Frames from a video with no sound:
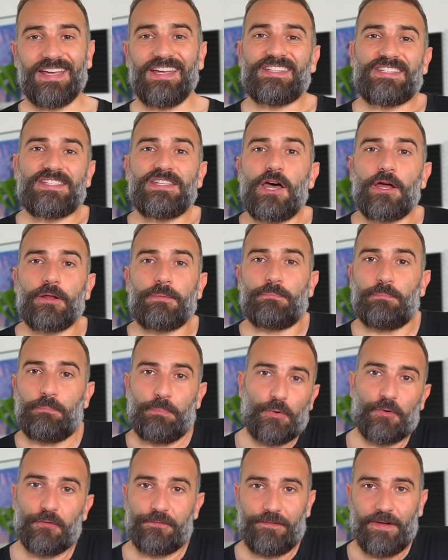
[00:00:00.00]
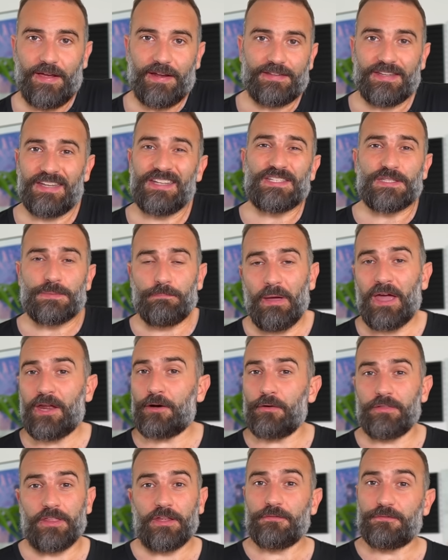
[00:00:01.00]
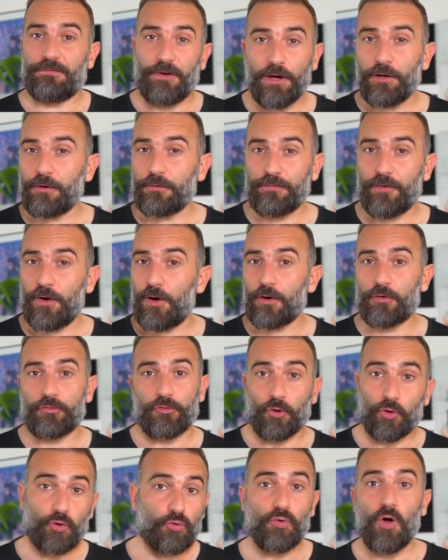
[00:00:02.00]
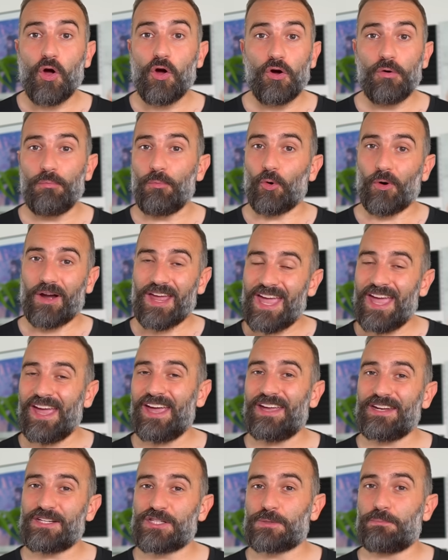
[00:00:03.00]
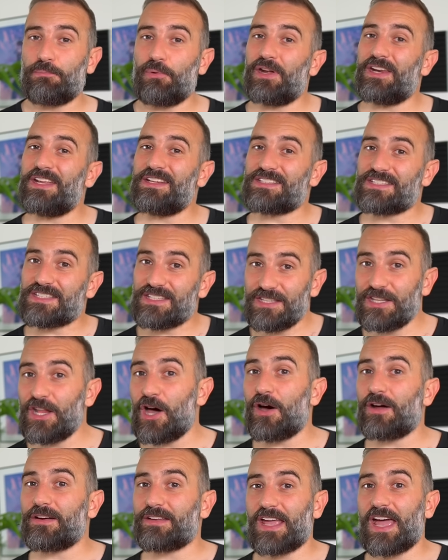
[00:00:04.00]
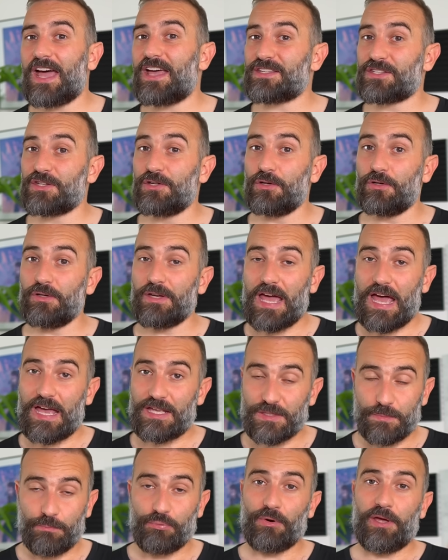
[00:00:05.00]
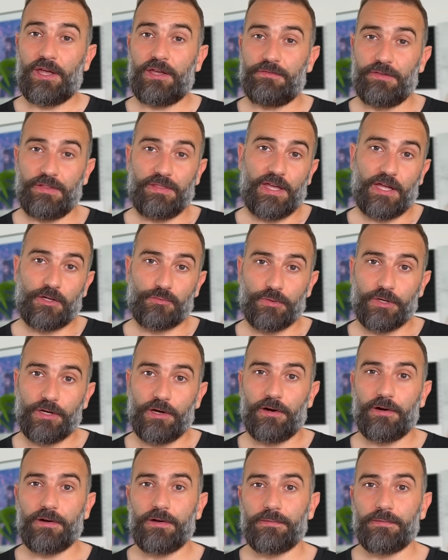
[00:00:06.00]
It's not perfect, it's better than Firefox or Chrome or Edge, but it's not as good as Brave in that regard.